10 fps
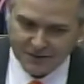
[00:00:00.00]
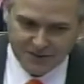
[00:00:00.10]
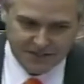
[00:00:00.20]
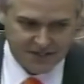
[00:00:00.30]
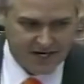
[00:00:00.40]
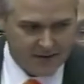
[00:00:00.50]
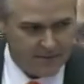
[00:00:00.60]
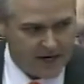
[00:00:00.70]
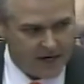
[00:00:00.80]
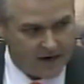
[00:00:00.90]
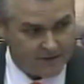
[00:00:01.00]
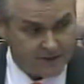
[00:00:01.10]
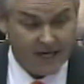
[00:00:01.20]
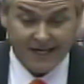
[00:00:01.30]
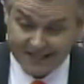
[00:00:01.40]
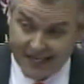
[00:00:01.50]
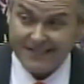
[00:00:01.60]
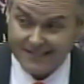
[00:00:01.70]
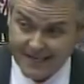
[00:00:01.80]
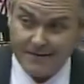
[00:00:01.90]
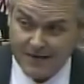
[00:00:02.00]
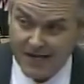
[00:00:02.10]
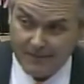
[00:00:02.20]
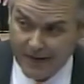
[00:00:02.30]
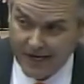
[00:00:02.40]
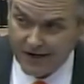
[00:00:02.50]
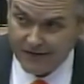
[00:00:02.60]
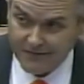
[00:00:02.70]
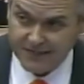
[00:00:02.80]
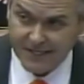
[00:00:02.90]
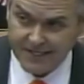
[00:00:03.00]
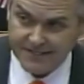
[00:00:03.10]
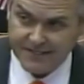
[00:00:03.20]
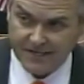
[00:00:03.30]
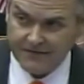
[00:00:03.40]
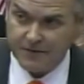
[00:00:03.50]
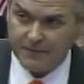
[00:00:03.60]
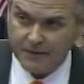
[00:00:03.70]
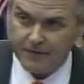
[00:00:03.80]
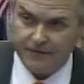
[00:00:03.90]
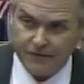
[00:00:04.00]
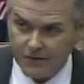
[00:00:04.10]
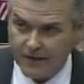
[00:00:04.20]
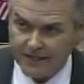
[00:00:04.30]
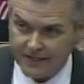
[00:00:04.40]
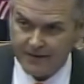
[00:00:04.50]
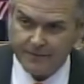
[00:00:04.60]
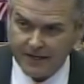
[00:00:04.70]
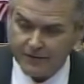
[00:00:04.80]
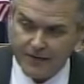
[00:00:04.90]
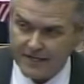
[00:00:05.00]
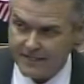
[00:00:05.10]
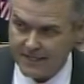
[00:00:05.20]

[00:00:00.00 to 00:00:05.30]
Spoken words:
It was his campaign office. Is that the same campaign office that he stiffed the people of New York and didn't pay the rent